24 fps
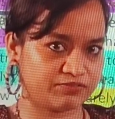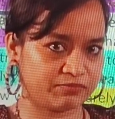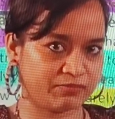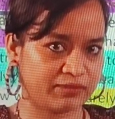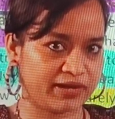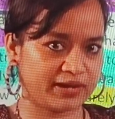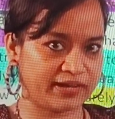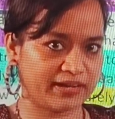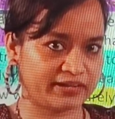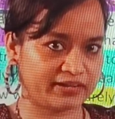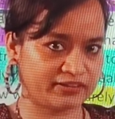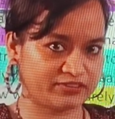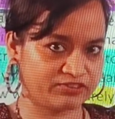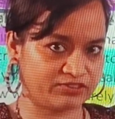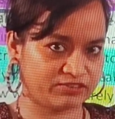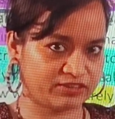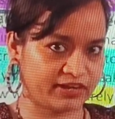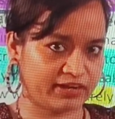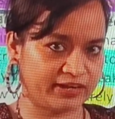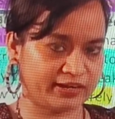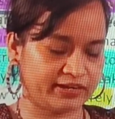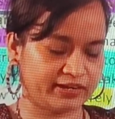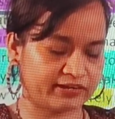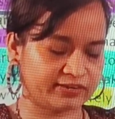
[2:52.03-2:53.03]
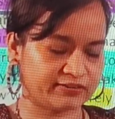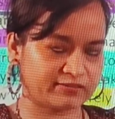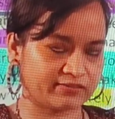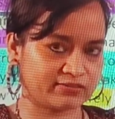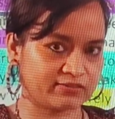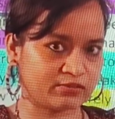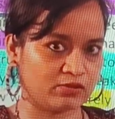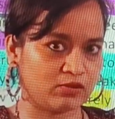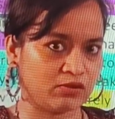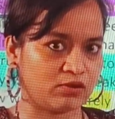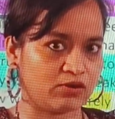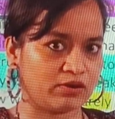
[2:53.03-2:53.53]
my shyness
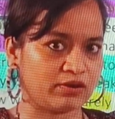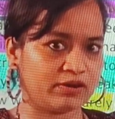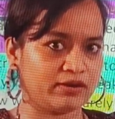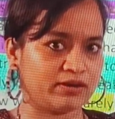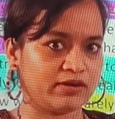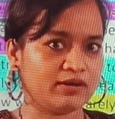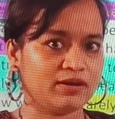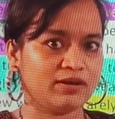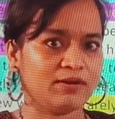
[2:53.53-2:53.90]
or